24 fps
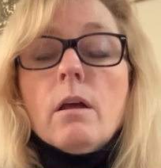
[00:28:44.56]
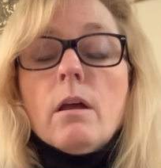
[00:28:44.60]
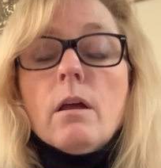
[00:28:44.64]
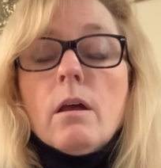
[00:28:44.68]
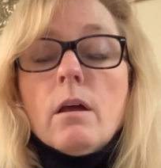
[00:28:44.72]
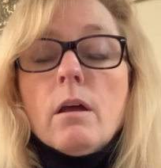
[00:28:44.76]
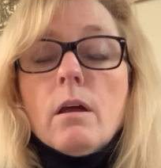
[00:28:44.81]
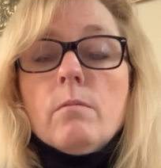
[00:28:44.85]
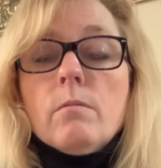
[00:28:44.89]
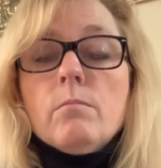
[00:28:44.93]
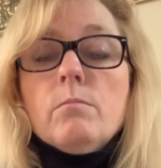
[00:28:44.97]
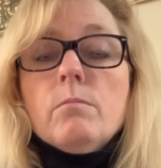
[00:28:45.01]

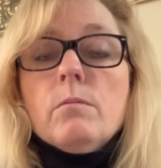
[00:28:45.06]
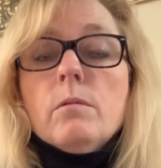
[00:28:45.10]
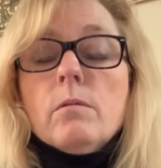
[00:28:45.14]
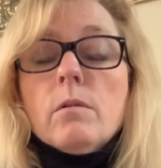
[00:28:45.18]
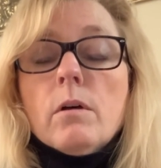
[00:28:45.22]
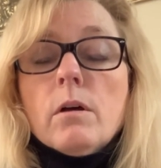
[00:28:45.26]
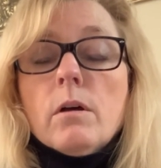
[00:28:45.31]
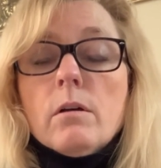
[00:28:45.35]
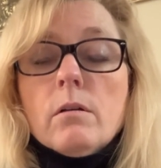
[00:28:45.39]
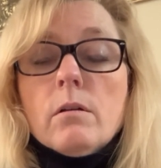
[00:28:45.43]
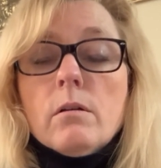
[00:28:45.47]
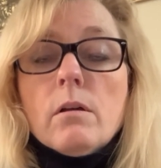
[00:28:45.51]
am
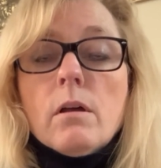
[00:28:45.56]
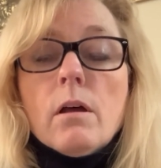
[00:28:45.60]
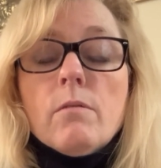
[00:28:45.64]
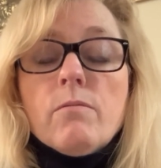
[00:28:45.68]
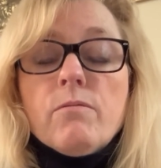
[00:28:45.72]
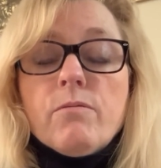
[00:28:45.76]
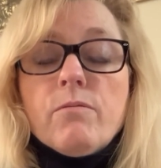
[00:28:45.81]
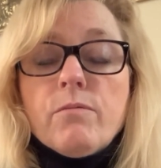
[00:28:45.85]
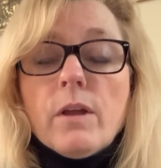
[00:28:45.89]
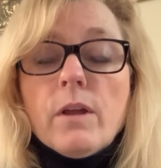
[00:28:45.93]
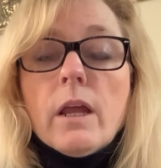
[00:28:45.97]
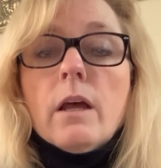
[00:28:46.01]
a
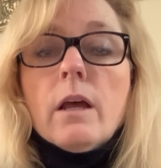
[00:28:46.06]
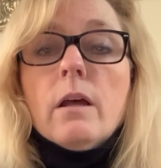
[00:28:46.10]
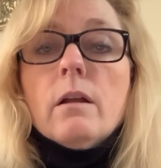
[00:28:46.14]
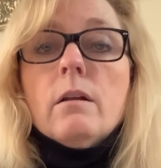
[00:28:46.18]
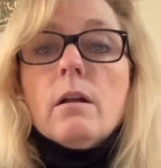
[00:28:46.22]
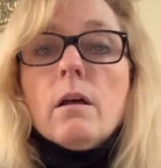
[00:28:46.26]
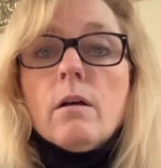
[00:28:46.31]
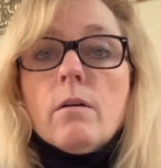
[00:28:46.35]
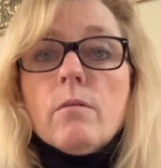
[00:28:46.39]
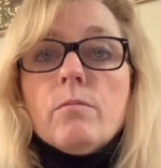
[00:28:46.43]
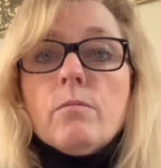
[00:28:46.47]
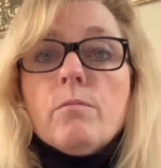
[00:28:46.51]
fan
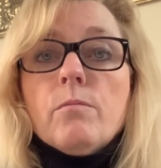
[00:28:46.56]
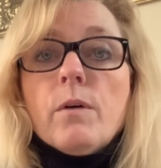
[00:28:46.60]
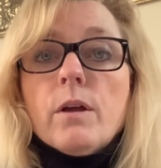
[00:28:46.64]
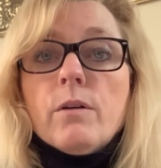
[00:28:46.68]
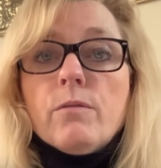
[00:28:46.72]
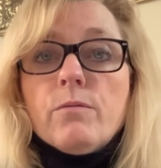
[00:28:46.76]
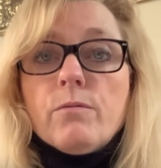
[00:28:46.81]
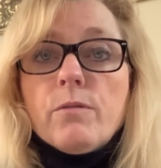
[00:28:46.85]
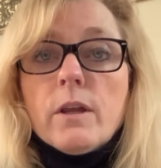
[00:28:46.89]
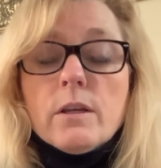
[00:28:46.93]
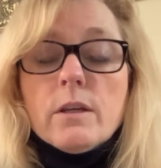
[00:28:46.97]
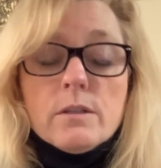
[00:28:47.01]
of my
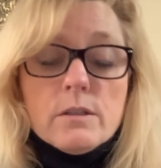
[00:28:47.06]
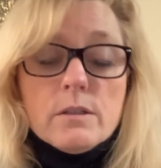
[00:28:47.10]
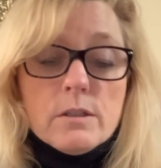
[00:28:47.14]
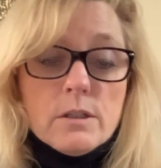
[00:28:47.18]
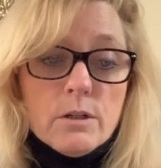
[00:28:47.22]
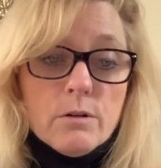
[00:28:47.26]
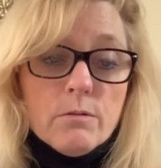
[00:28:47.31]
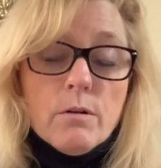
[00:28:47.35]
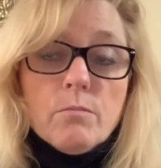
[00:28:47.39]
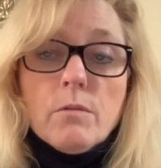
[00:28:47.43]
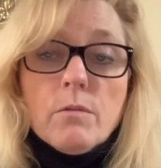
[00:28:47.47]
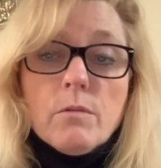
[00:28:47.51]
face
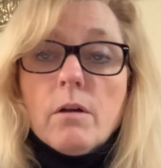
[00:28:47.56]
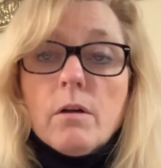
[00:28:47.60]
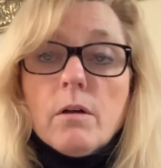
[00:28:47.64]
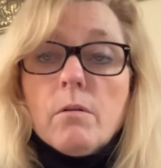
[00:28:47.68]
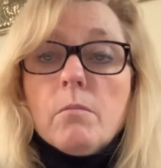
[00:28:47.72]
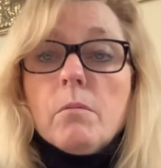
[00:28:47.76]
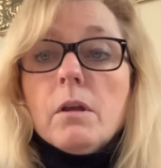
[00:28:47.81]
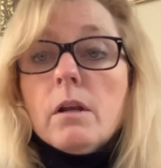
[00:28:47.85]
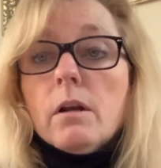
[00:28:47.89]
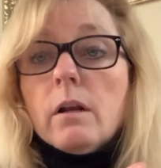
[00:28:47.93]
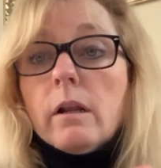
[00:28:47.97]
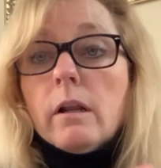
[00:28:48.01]
serum. I
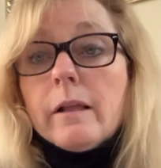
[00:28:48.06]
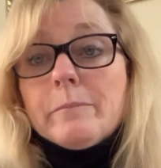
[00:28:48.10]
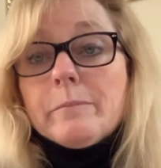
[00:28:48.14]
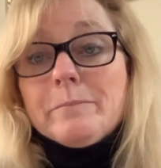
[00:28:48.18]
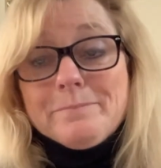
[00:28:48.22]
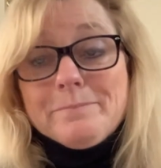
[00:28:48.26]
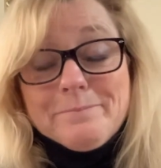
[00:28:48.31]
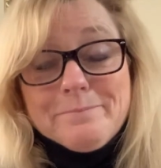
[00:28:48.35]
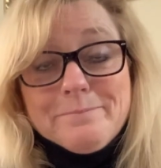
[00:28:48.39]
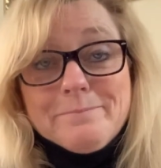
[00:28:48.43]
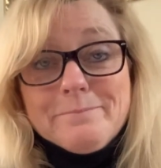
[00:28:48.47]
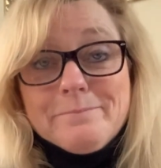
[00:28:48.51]
mean,
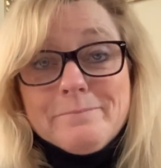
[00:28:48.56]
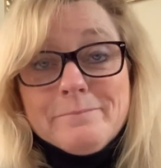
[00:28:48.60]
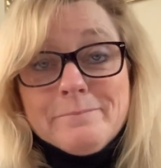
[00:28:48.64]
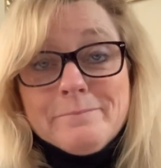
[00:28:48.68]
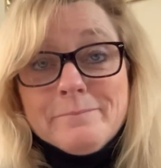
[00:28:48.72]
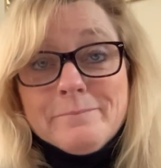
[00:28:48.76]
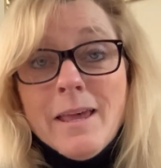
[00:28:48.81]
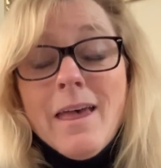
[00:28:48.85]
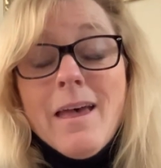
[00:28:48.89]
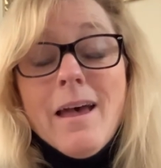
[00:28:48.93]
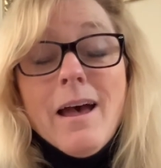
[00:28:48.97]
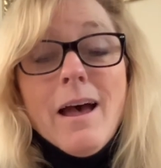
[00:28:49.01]

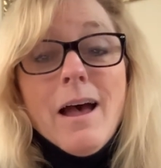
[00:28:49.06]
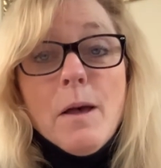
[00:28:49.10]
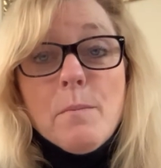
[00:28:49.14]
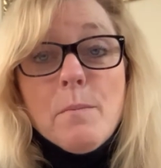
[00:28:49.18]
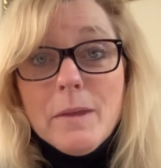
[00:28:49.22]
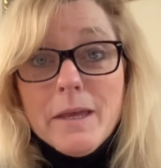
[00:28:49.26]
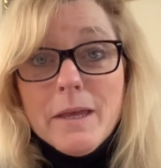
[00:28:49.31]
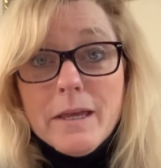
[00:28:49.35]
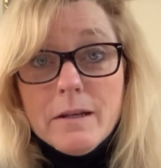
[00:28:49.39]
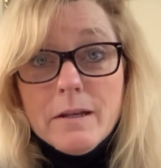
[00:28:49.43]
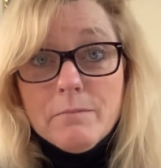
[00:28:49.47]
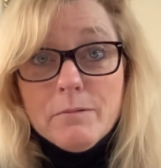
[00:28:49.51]
I
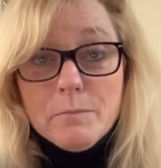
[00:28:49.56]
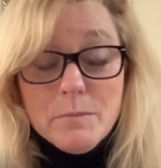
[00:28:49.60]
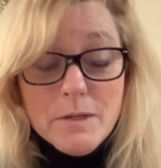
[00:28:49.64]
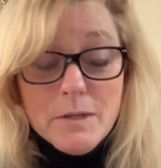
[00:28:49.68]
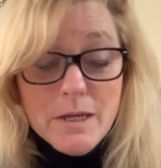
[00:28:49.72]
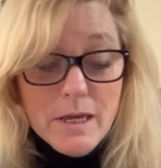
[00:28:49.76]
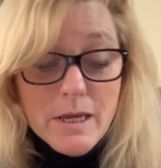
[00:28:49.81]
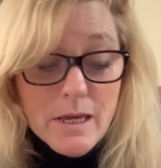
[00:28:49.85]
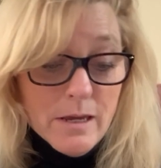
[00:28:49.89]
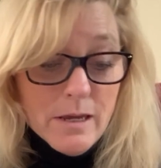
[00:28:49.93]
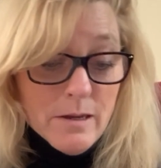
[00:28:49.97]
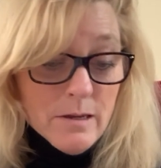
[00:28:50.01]
made it for
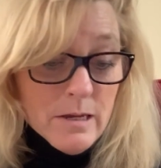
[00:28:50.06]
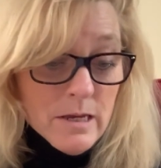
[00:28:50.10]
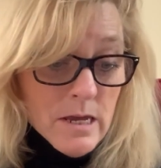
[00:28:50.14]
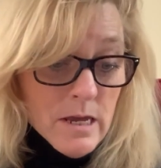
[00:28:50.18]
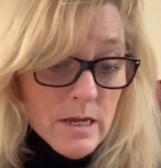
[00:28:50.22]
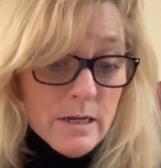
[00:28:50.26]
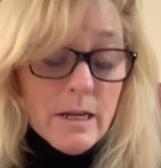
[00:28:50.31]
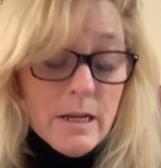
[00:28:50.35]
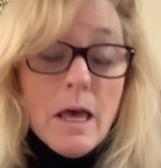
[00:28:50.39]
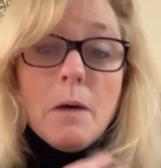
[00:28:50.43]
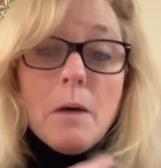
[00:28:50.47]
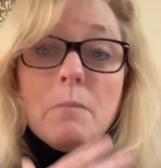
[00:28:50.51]
me.
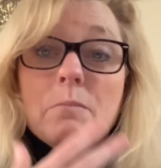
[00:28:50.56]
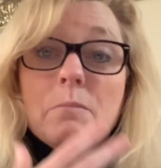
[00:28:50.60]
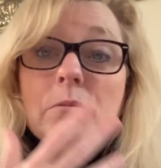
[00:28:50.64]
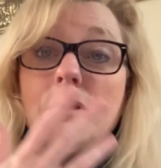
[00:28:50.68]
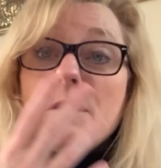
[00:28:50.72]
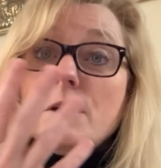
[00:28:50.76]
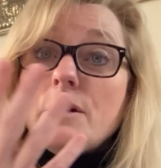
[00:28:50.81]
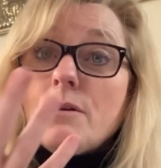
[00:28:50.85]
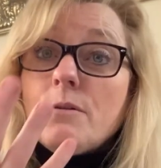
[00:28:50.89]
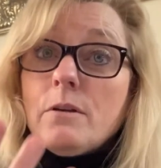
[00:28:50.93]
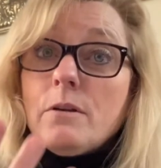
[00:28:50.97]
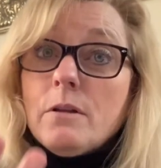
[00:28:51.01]
Now I'm
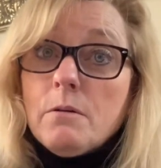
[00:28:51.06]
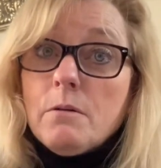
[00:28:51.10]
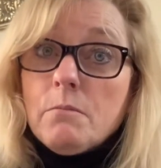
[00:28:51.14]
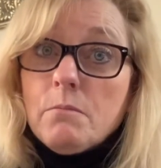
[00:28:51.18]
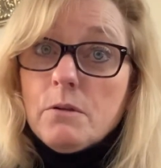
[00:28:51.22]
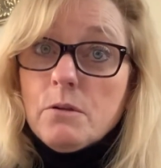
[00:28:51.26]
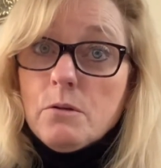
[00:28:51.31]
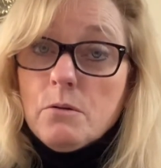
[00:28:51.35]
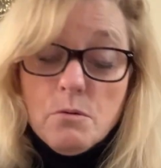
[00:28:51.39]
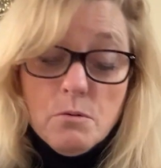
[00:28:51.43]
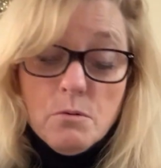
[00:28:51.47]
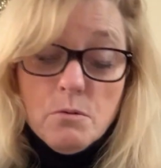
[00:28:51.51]
sharing it
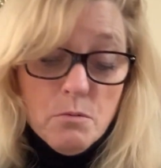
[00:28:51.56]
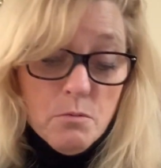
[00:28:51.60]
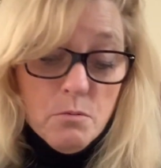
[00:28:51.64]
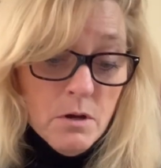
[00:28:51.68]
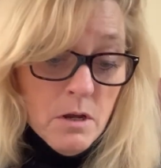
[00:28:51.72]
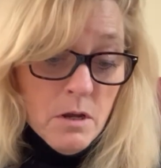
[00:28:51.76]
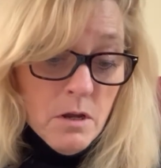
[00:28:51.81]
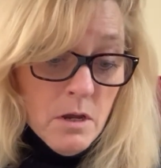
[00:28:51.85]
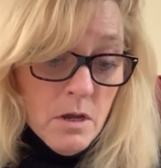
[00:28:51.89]
with you.